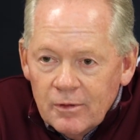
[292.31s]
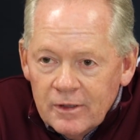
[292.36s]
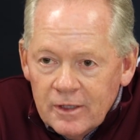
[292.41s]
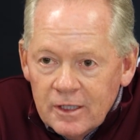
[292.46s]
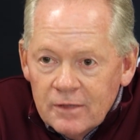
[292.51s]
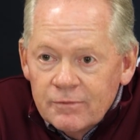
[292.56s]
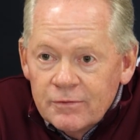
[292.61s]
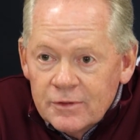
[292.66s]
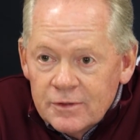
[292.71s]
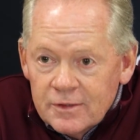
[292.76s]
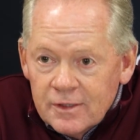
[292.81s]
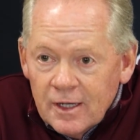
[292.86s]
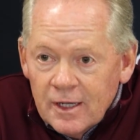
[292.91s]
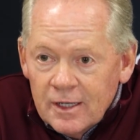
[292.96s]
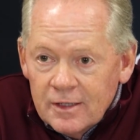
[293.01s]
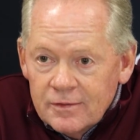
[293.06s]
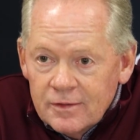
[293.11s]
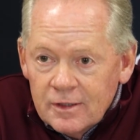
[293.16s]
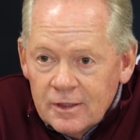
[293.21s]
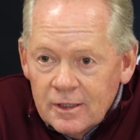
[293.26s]
of
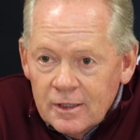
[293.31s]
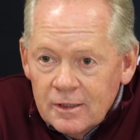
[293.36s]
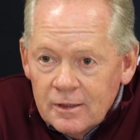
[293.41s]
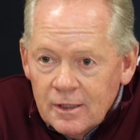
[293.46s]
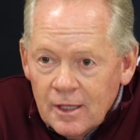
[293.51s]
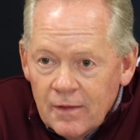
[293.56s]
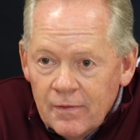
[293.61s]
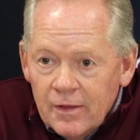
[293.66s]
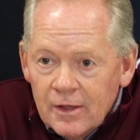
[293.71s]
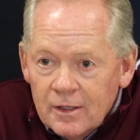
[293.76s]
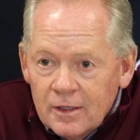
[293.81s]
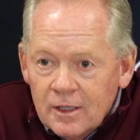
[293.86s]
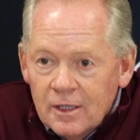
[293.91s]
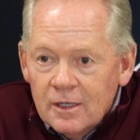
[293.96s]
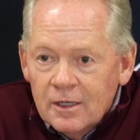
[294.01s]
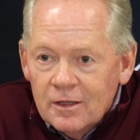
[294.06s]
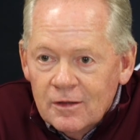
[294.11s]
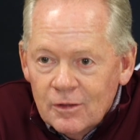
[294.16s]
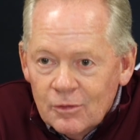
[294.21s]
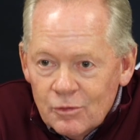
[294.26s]
emphasizing it and then
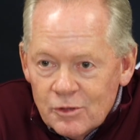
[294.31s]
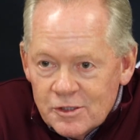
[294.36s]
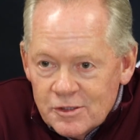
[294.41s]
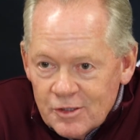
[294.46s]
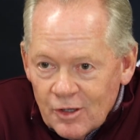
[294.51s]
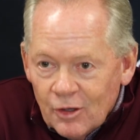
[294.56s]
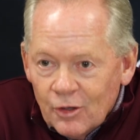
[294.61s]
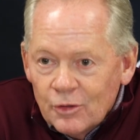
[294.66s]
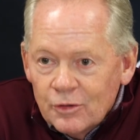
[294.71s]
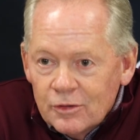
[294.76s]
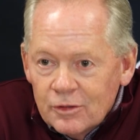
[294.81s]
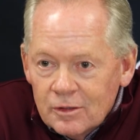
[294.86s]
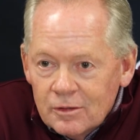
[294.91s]
getting the result.